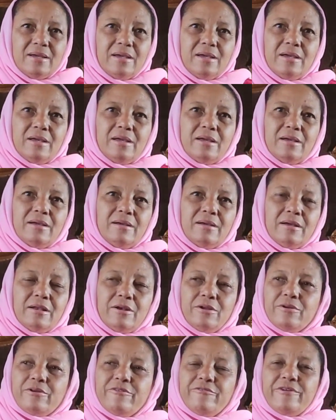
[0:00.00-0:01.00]
a
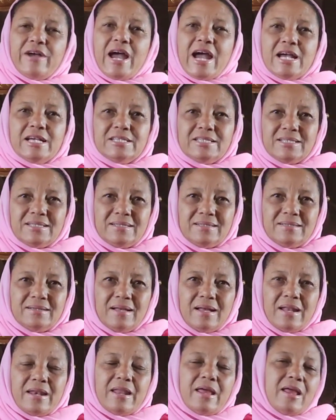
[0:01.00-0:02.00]
lot of us
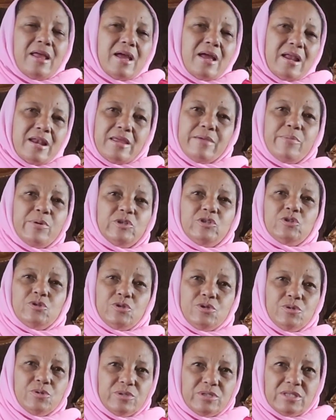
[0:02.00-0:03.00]
are unable to
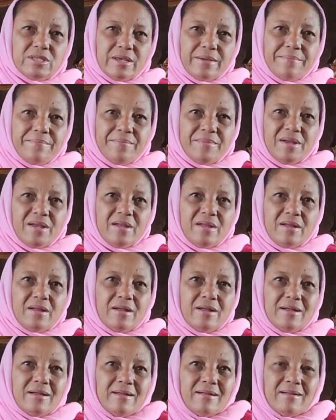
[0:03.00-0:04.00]
use them
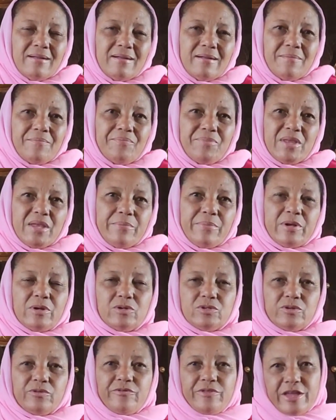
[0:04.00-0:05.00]

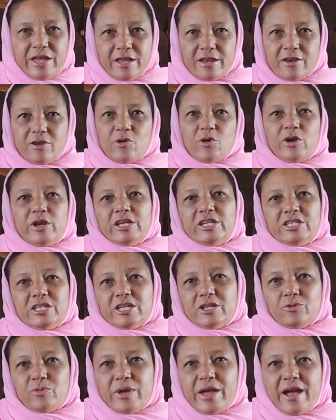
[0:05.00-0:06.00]
because of the knowledge
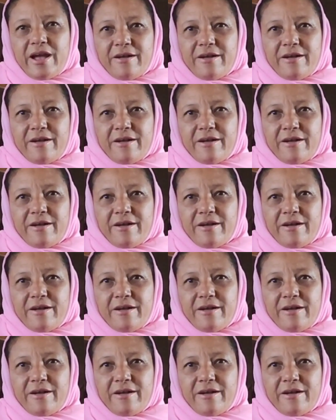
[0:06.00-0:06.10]
that we